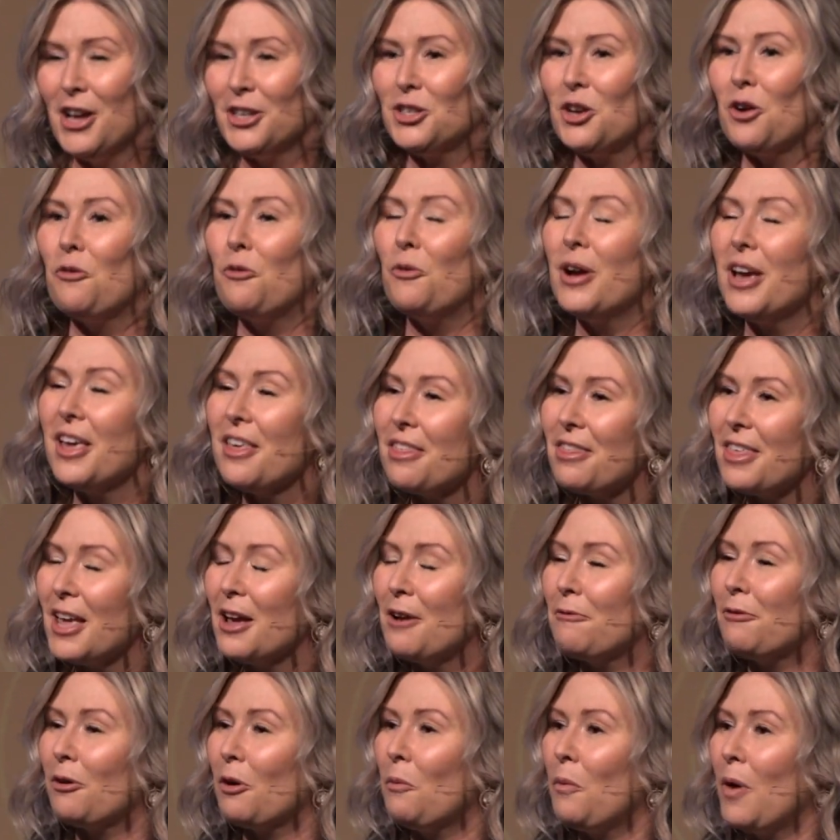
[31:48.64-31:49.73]
So if we
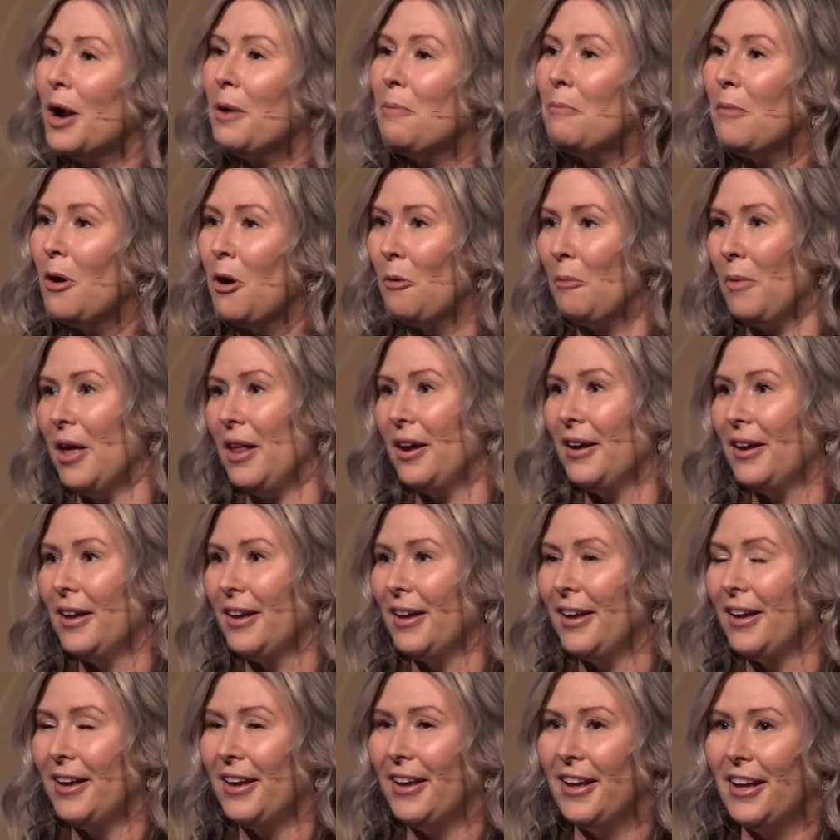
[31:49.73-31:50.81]
think for one moment
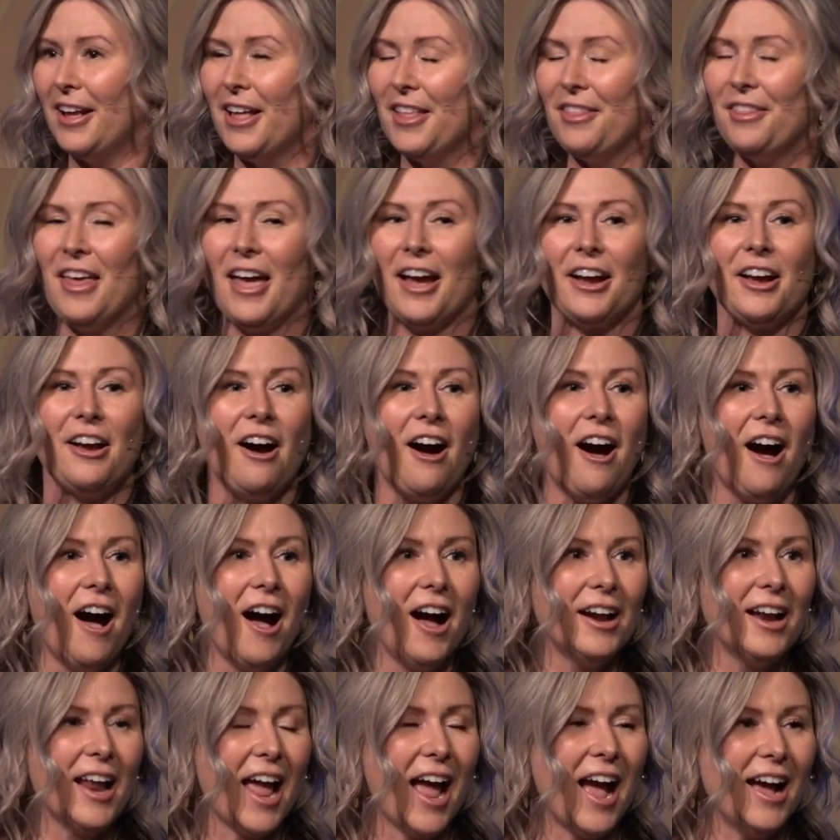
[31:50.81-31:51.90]
that
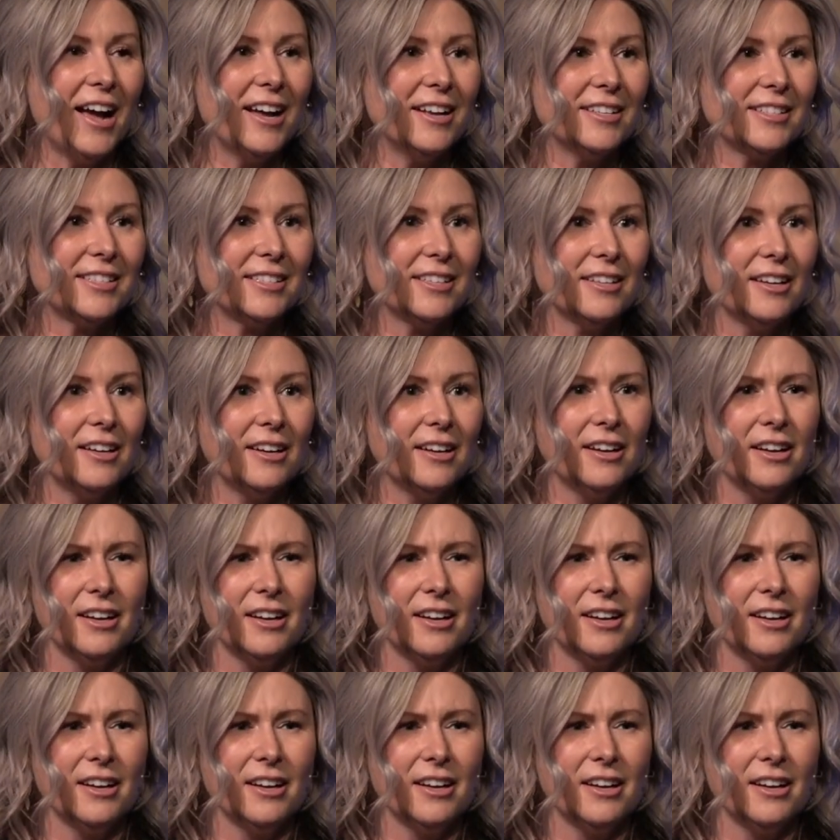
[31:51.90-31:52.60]
God has